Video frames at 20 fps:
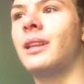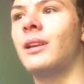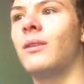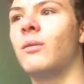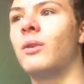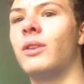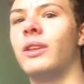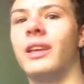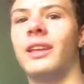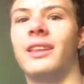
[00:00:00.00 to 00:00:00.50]

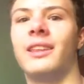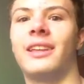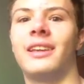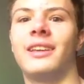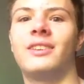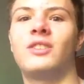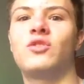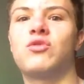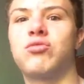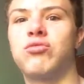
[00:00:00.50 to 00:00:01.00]

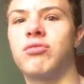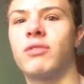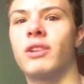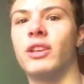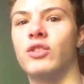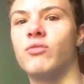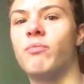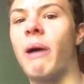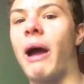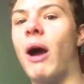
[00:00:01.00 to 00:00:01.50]
really
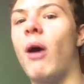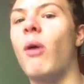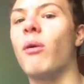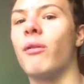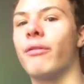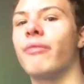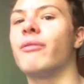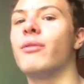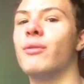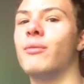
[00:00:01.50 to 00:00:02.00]
can
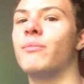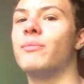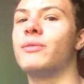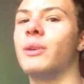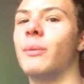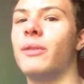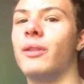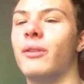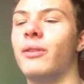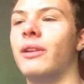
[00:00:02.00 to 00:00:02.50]
power through
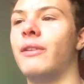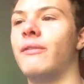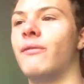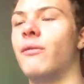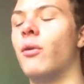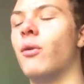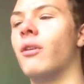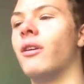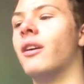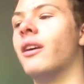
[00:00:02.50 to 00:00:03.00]
some of the Elite
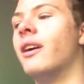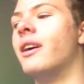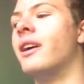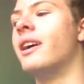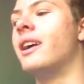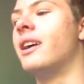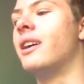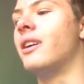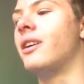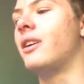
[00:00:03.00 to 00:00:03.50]
Four,
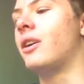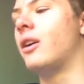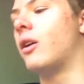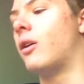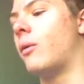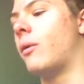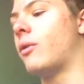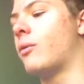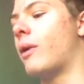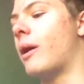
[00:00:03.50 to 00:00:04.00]

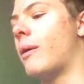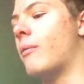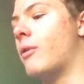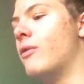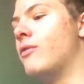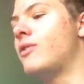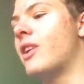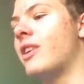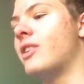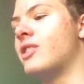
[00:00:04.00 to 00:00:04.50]
with the right
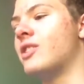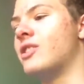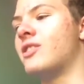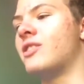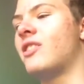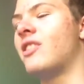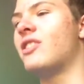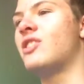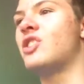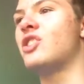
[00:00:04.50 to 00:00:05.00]
moveset and
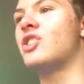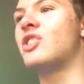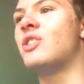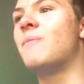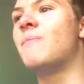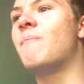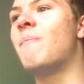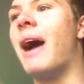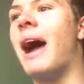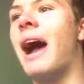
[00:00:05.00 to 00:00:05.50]
just
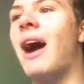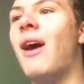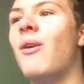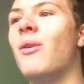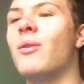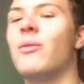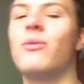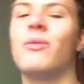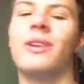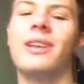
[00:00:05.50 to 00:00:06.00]

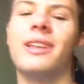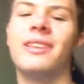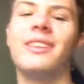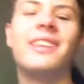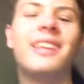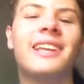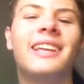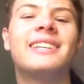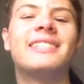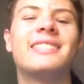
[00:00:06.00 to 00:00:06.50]
power through.
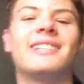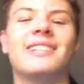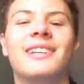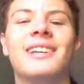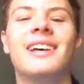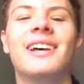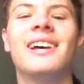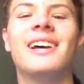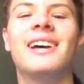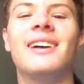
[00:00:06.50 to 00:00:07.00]
And he's
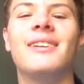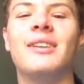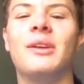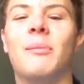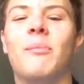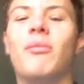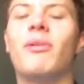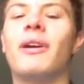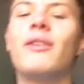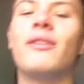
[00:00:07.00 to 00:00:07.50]
the
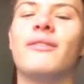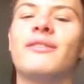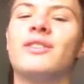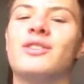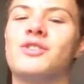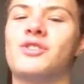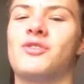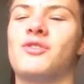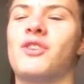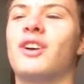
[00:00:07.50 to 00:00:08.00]
bringer of
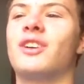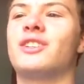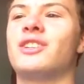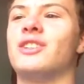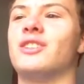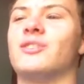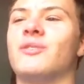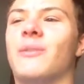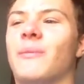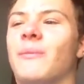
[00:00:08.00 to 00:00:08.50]

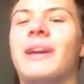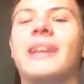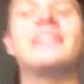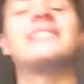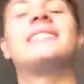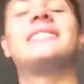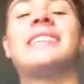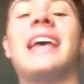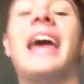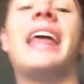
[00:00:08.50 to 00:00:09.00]
destruction, so it makes
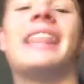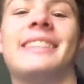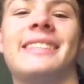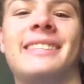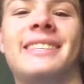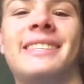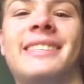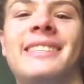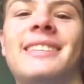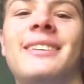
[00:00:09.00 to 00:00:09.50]

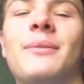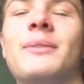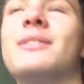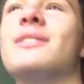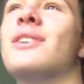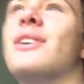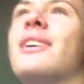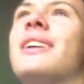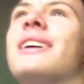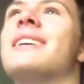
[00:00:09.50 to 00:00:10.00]
sense. With
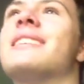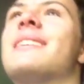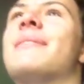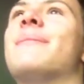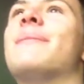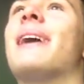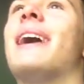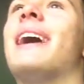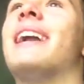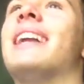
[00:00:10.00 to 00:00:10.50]
Xerneas,
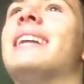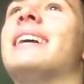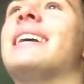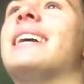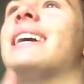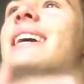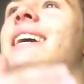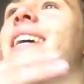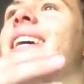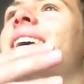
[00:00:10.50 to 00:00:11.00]
I'm kind of
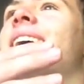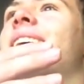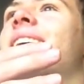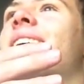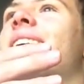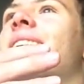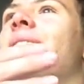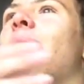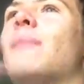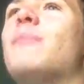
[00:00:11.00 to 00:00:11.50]
like,
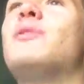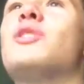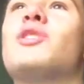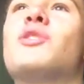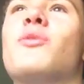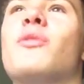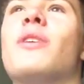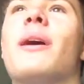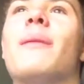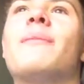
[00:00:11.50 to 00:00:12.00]
I'm
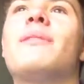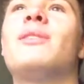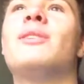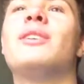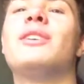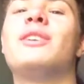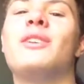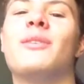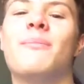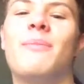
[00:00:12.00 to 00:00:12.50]

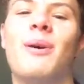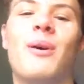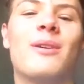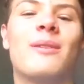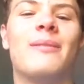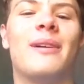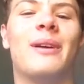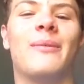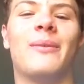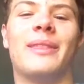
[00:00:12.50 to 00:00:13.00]
killing your
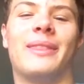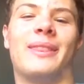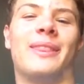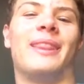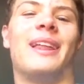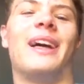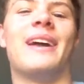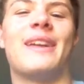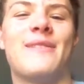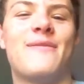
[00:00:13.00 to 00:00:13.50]
Pokemon with
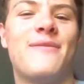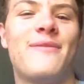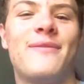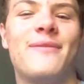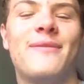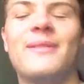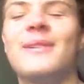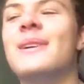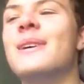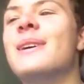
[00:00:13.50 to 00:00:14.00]
life.